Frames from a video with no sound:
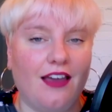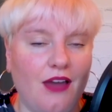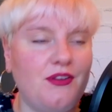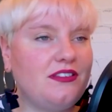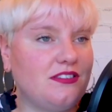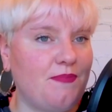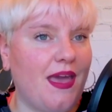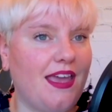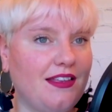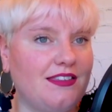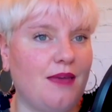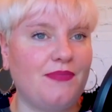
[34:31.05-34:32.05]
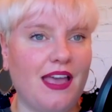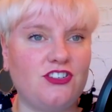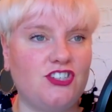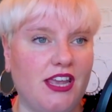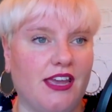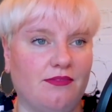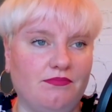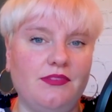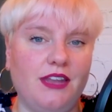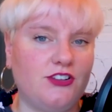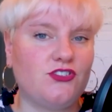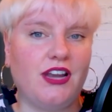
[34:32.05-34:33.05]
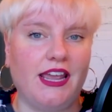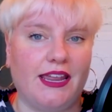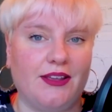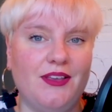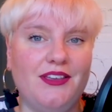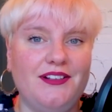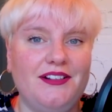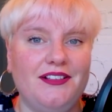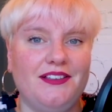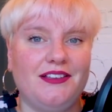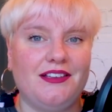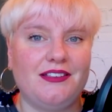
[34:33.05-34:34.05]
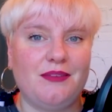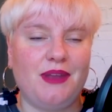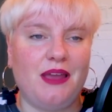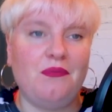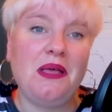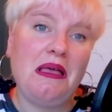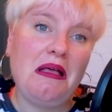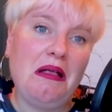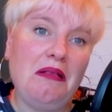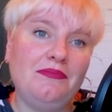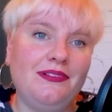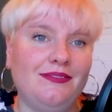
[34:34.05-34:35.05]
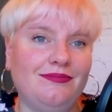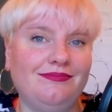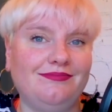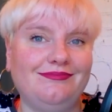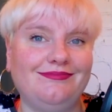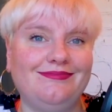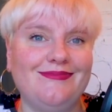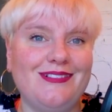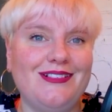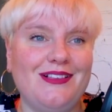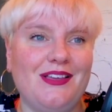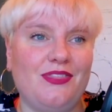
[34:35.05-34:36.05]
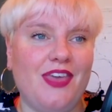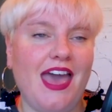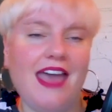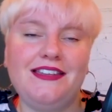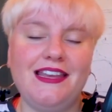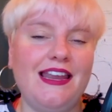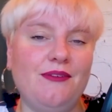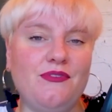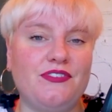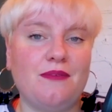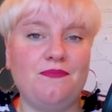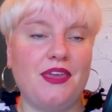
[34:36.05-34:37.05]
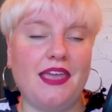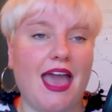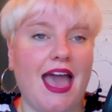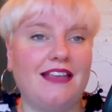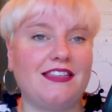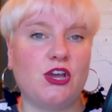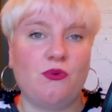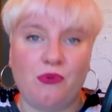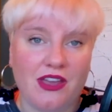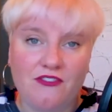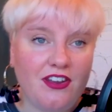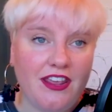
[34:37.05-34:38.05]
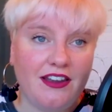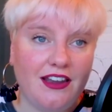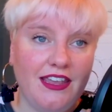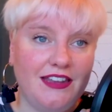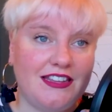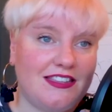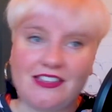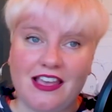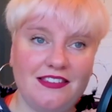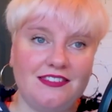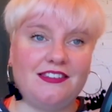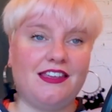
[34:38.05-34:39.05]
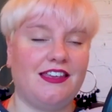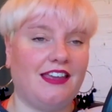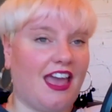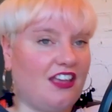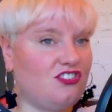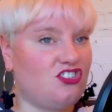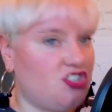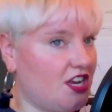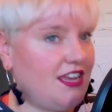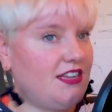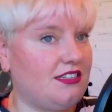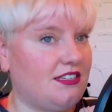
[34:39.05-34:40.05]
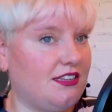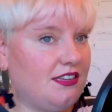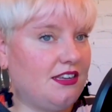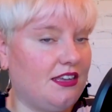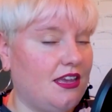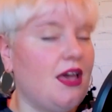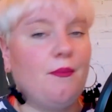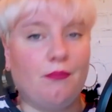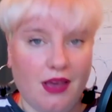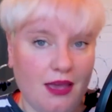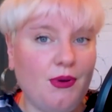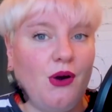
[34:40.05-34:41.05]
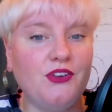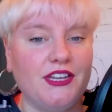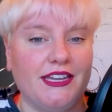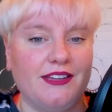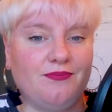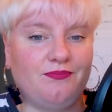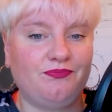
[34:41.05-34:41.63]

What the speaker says: I would accept that shit, literally. Because I'd be like, well, they're dealing with something as equivalently disgusting as shit, my body.